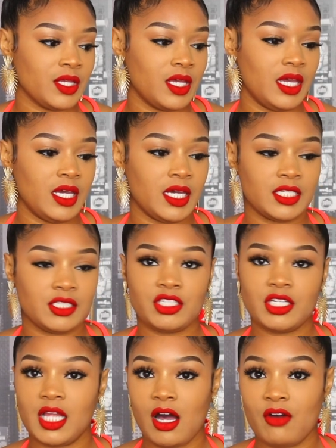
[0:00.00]
and
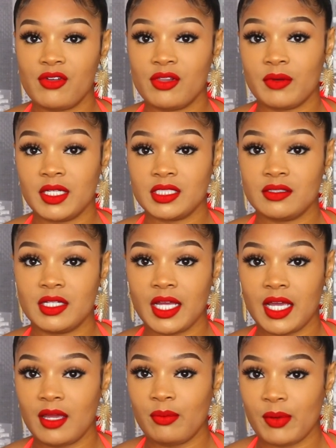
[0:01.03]
chill out for the rest of the
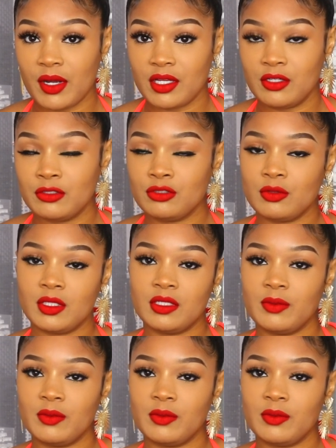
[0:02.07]
day, per usual.